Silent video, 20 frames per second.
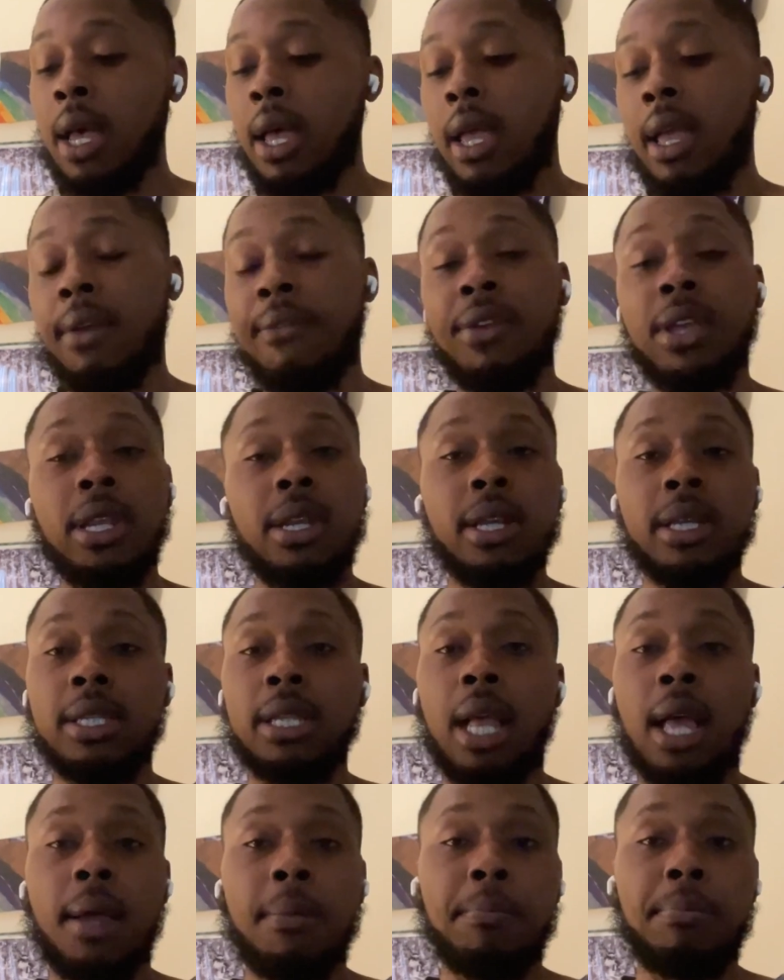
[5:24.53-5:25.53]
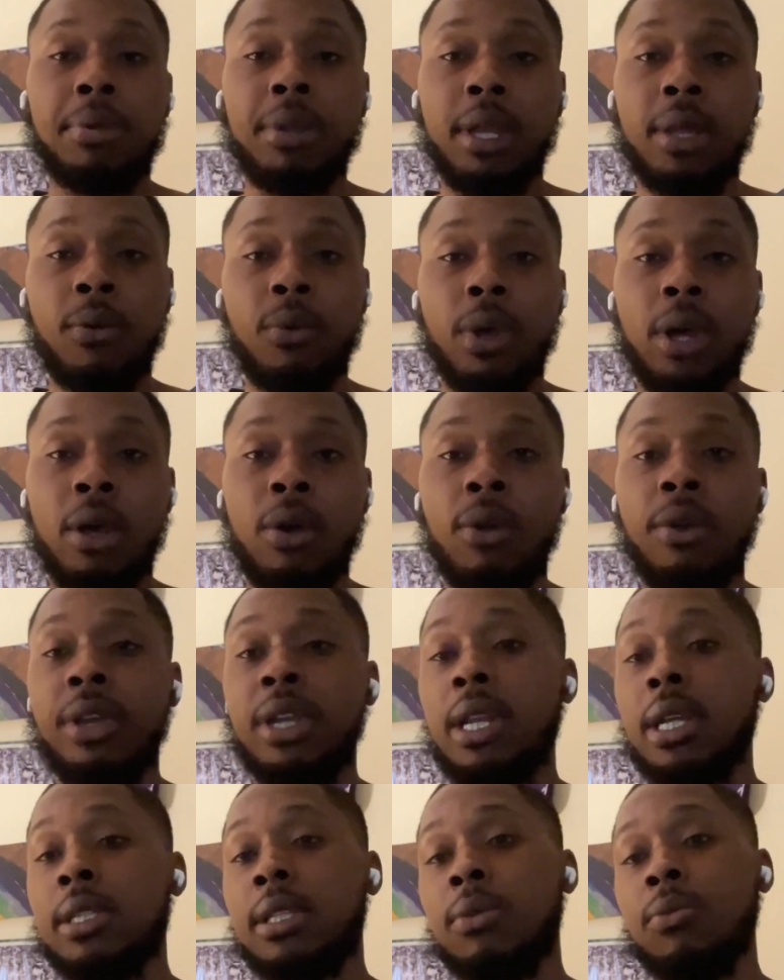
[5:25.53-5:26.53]
If he does not play well or he
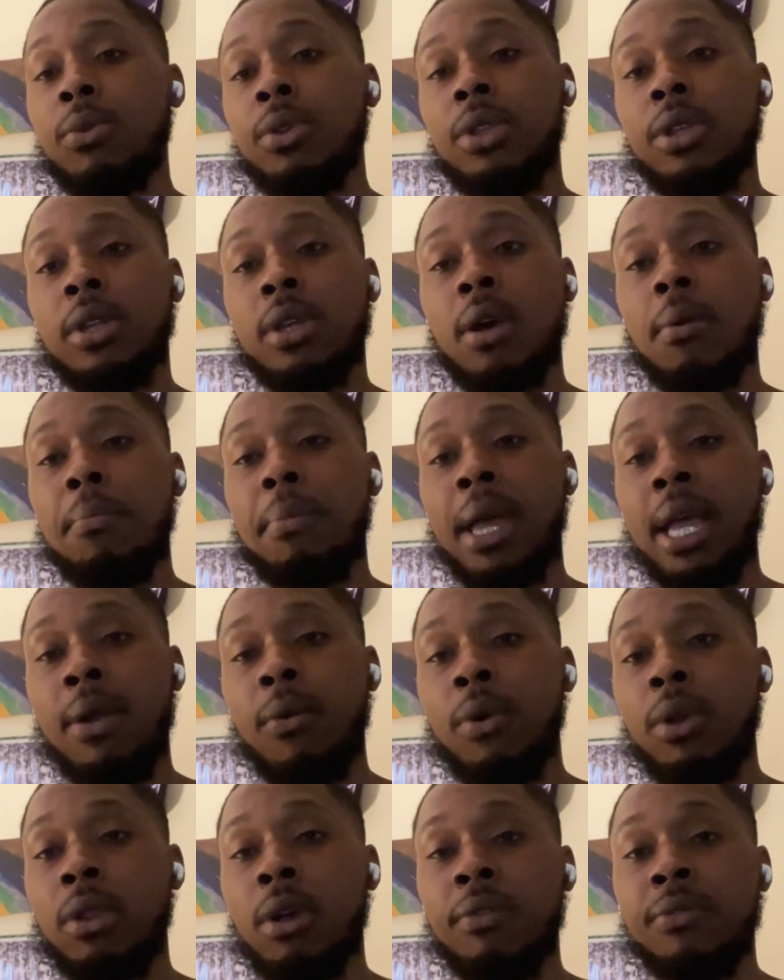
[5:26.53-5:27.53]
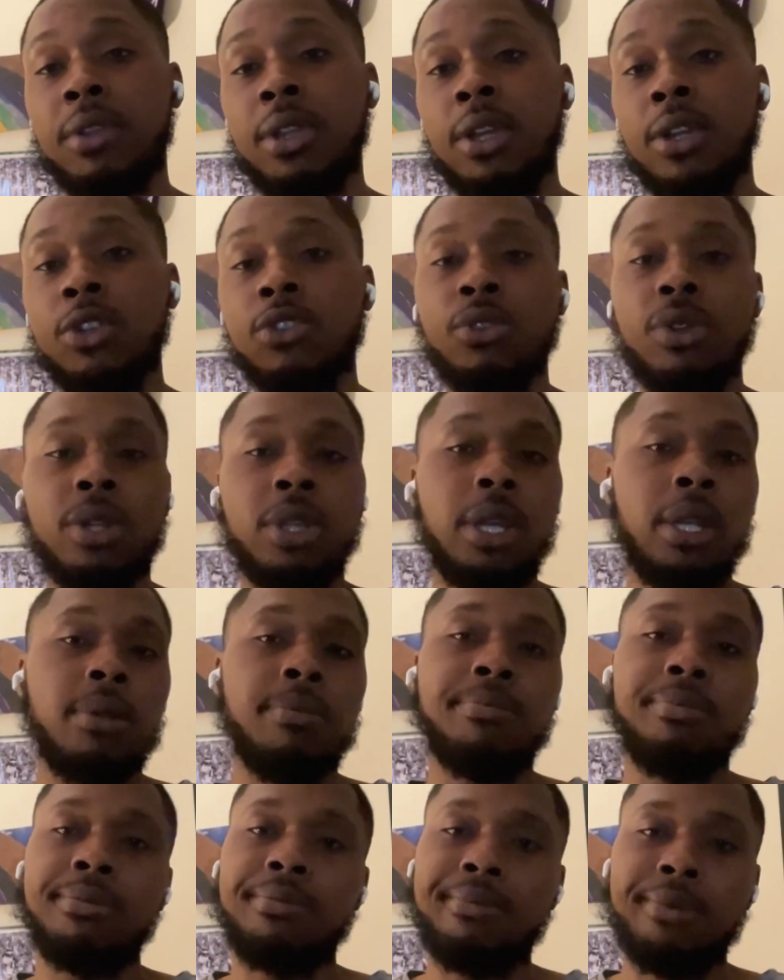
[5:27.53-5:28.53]
doesn't really come back well off the injury, then,